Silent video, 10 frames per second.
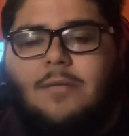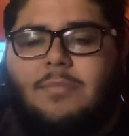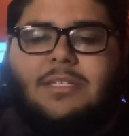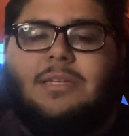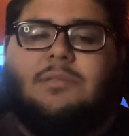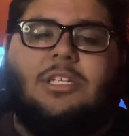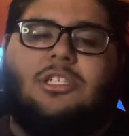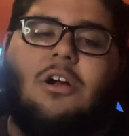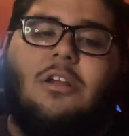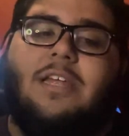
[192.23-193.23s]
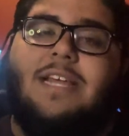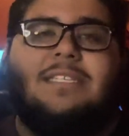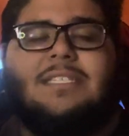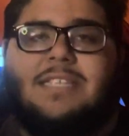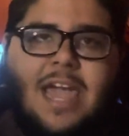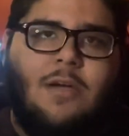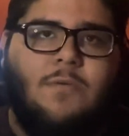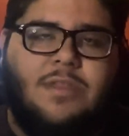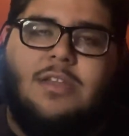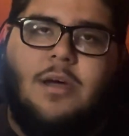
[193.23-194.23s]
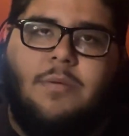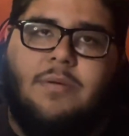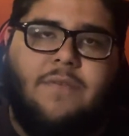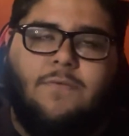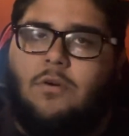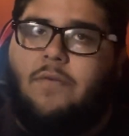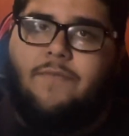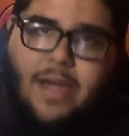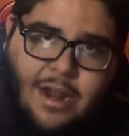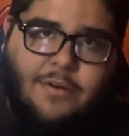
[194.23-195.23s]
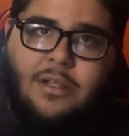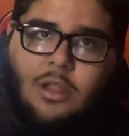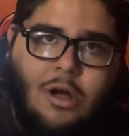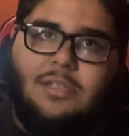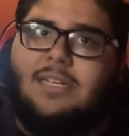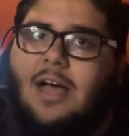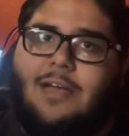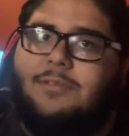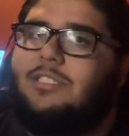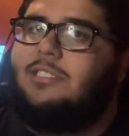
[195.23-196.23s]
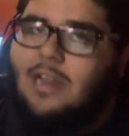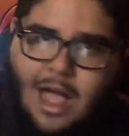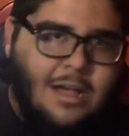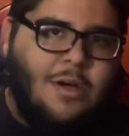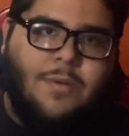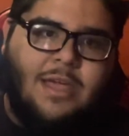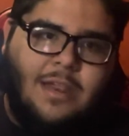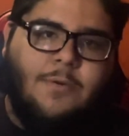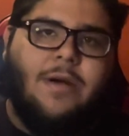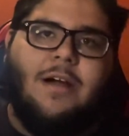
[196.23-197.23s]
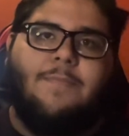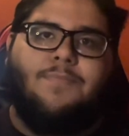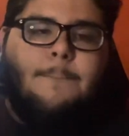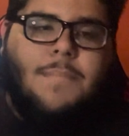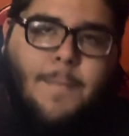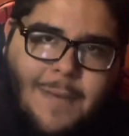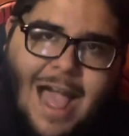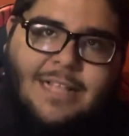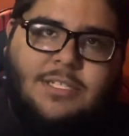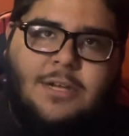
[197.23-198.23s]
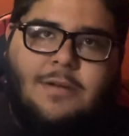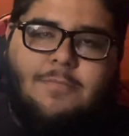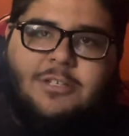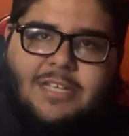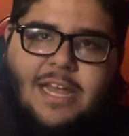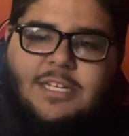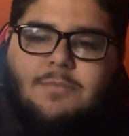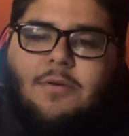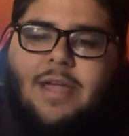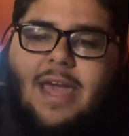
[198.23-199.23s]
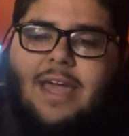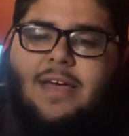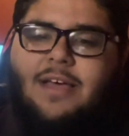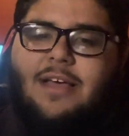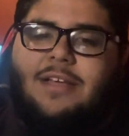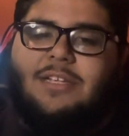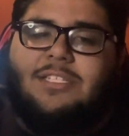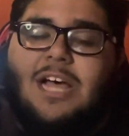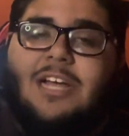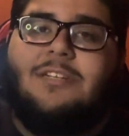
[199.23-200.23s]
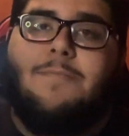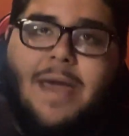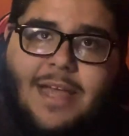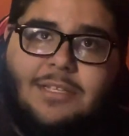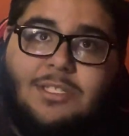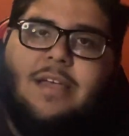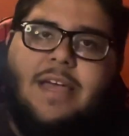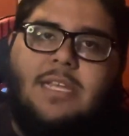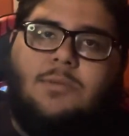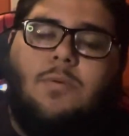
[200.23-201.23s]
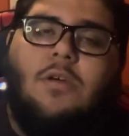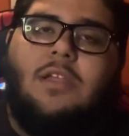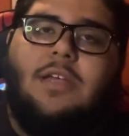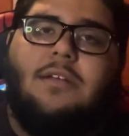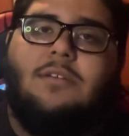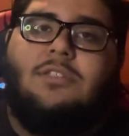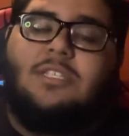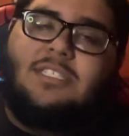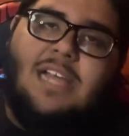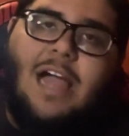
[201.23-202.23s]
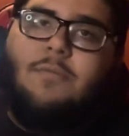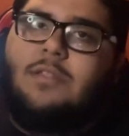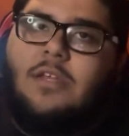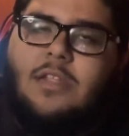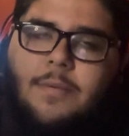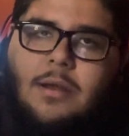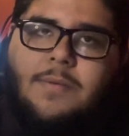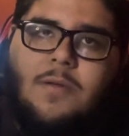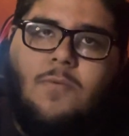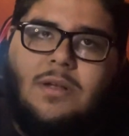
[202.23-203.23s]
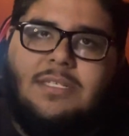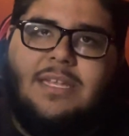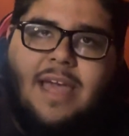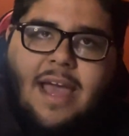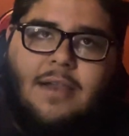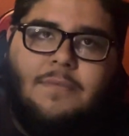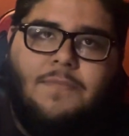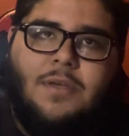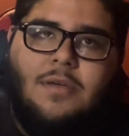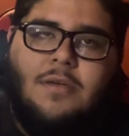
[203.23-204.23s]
But it seems like Charlotte is staying with the WWE for a very long time. She's not going anywhere. But back to Mercedes Moné, Sasha Banks is willing to sign with the WWE once again.